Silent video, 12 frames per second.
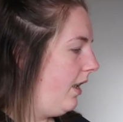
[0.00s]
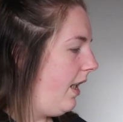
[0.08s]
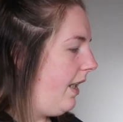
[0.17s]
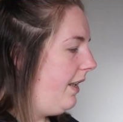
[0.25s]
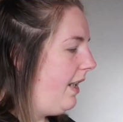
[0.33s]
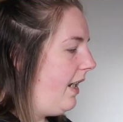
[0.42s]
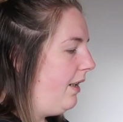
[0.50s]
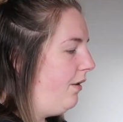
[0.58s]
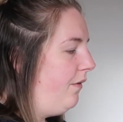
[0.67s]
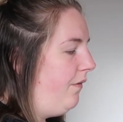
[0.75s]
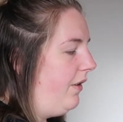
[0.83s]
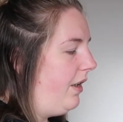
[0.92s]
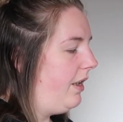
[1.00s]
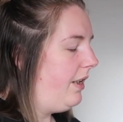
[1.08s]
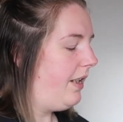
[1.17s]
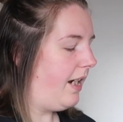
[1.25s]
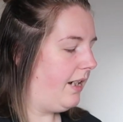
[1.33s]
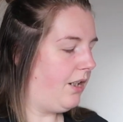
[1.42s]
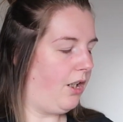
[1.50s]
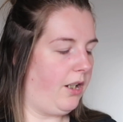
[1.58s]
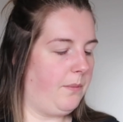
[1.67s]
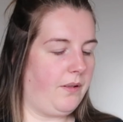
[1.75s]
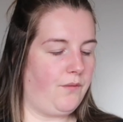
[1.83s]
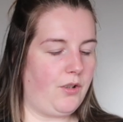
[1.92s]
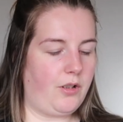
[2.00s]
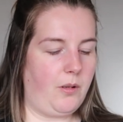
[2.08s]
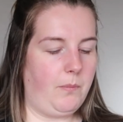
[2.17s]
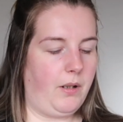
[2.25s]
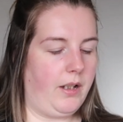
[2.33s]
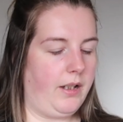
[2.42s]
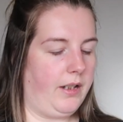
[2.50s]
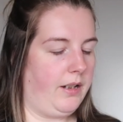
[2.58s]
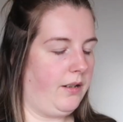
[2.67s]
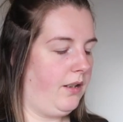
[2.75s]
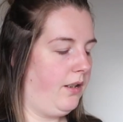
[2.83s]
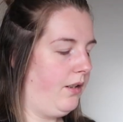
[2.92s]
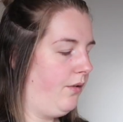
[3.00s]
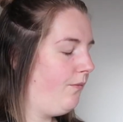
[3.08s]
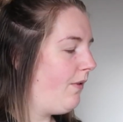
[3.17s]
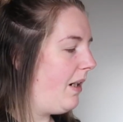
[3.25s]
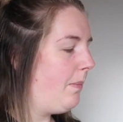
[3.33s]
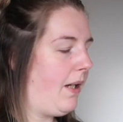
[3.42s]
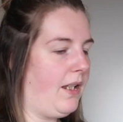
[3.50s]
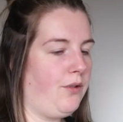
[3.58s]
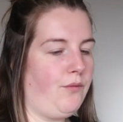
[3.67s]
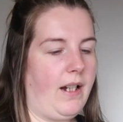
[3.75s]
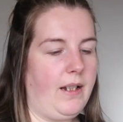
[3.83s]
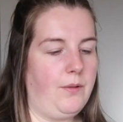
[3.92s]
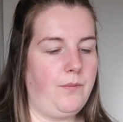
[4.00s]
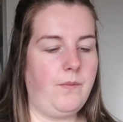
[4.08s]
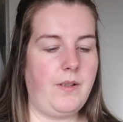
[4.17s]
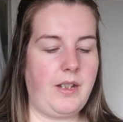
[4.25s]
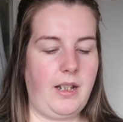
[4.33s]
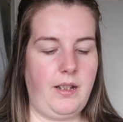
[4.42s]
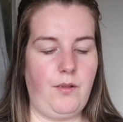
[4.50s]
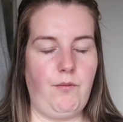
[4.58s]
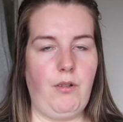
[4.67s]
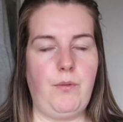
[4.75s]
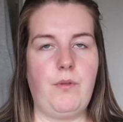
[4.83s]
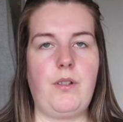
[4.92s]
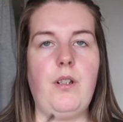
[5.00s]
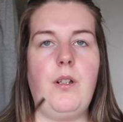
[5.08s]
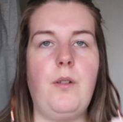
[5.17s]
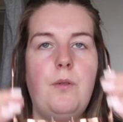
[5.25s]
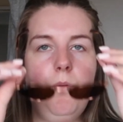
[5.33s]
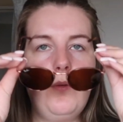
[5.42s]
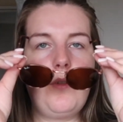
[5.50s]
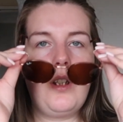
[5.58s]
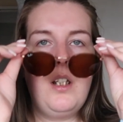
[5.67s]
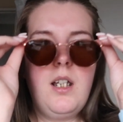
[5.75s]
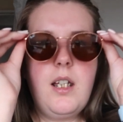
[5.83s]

And then for daytimes, I've just got my Ray-Ban rounds in the rose gold.